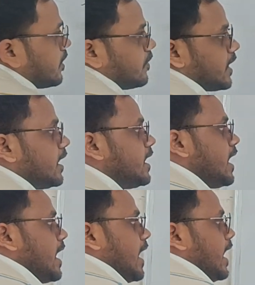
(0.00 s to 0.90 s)
Okay.
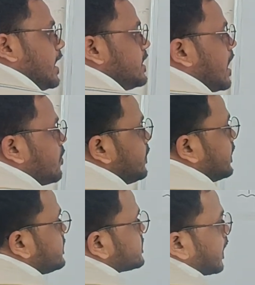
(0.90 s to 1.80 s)
And now we
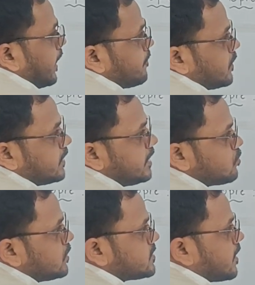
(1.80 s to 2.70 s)
can say due
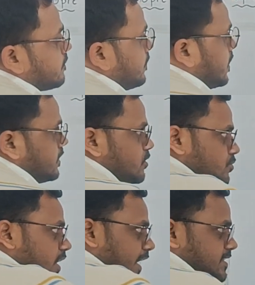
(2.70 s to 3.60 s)
to
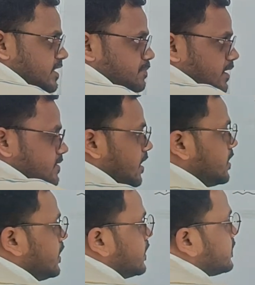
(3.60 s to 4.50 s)
the excess
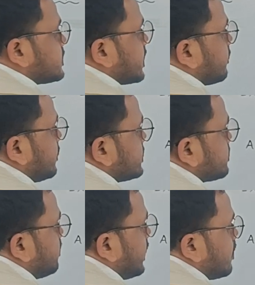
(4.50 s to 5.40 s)
pressure, the
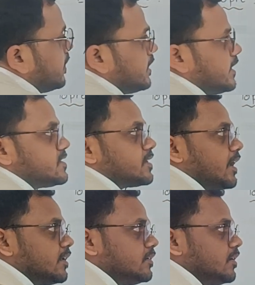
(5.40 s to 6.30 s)
surface become increased
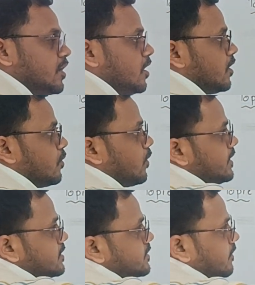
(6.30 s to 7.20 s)
here.
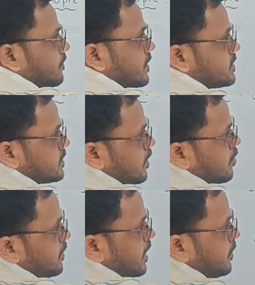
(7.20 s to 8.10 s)
When the surface
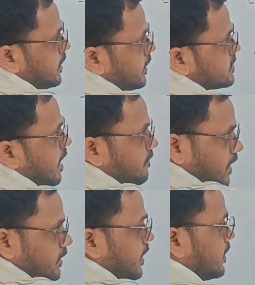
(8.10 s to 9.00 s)
become increased,
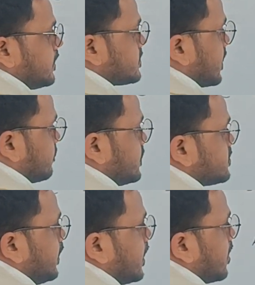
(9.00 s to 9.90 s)
after that the
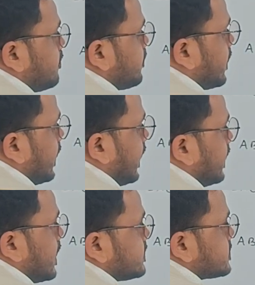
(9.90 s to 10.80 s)
surface become A
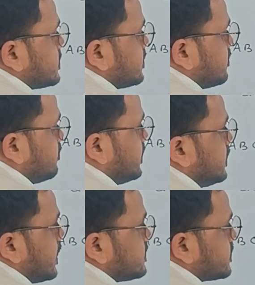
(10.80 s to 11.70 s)
dash, B
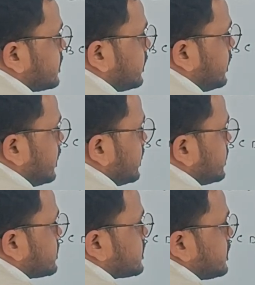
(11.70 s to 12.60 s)
dash,
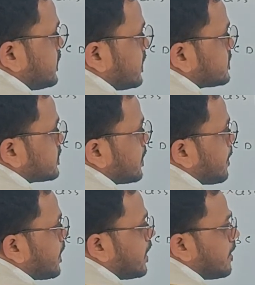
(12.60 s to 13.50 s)
C dash,
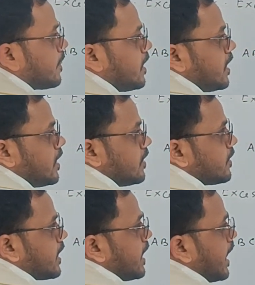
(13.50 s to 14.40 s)
okay,